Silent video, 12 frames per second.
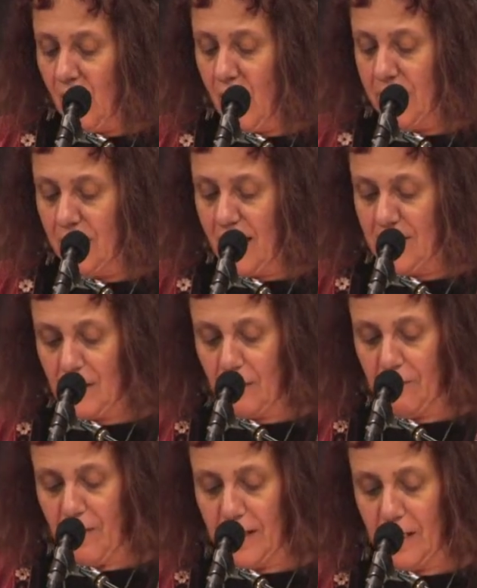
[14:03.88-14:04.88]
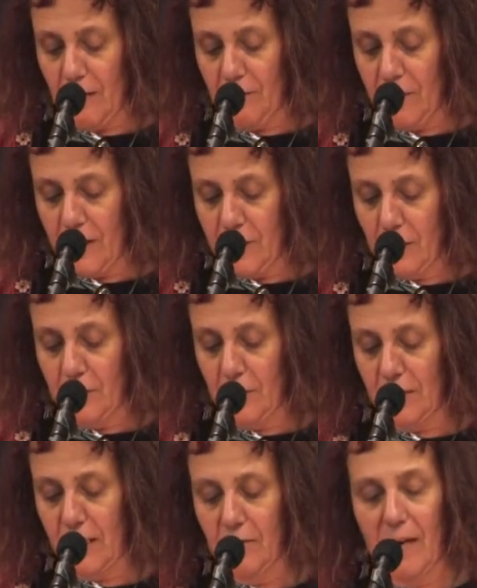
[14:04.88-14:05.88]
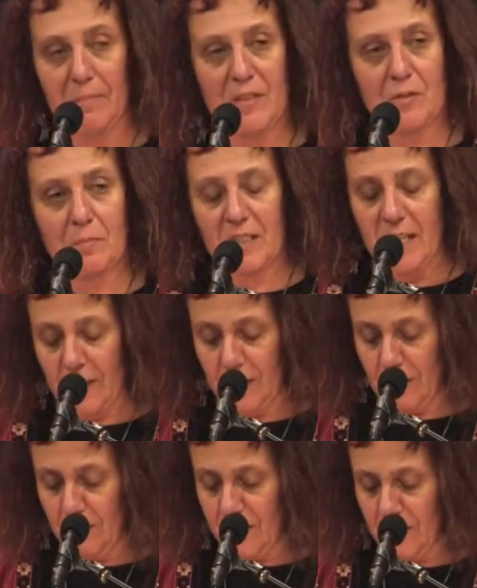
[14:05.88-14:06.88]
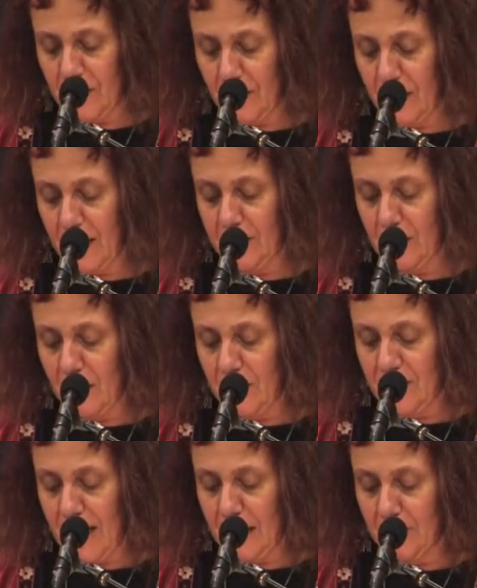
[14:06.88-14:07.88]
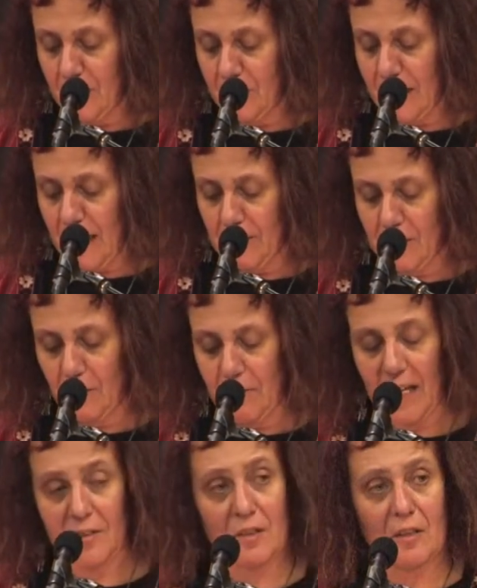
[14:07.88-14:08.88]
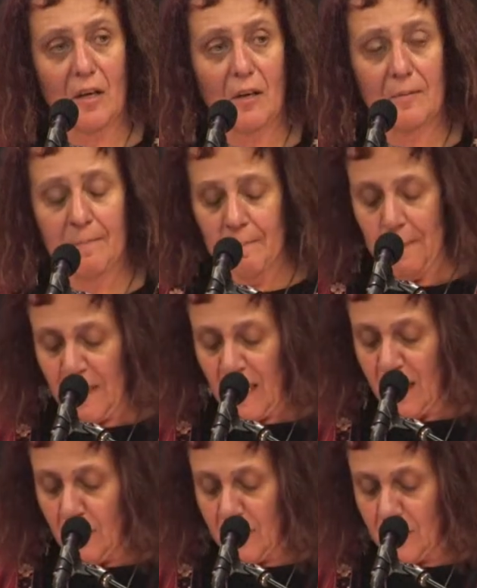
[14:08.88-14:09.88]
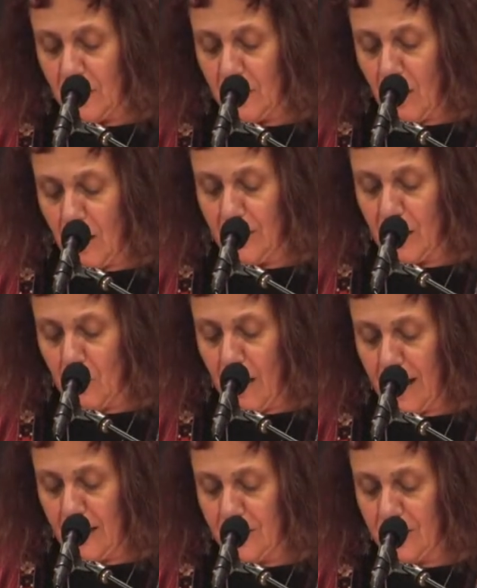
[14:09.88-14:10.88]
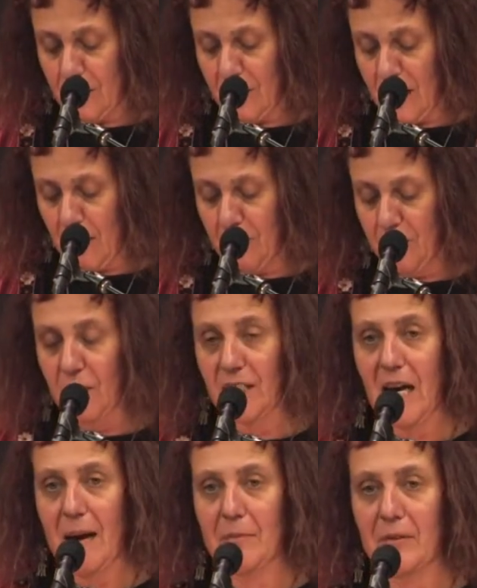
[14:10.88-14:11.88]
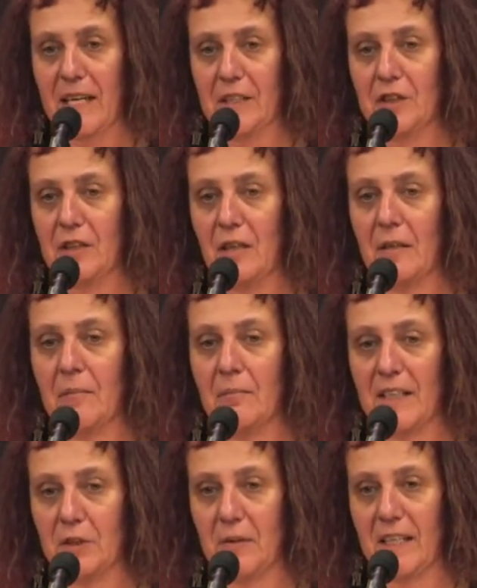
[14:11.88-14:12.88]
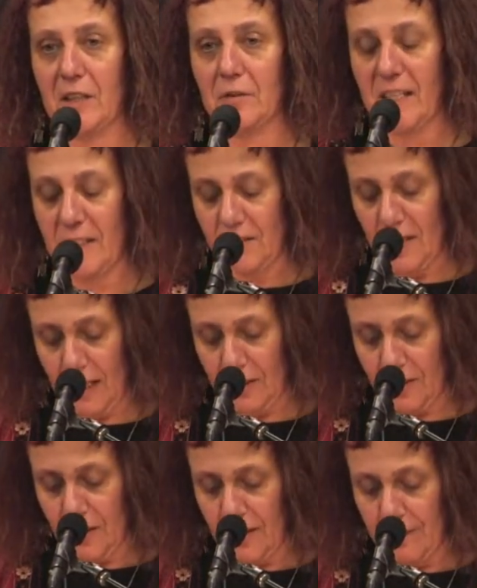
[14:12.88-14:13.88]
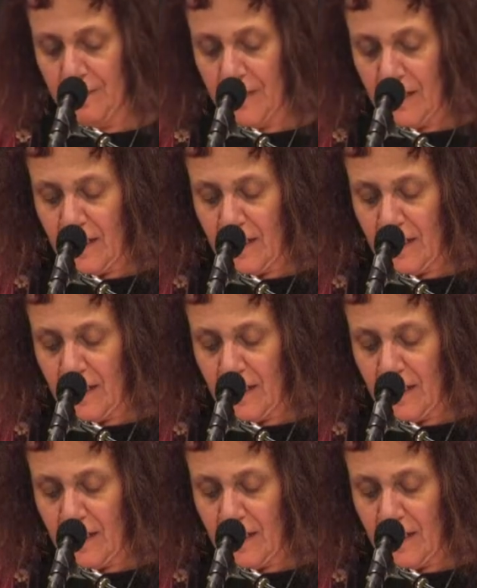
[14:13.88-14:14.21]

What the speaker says: authorizing funding for a new nuclear weapons production facility at the Los Alamos Lab in New Mexico, which the law requires to become fully operational by 2026.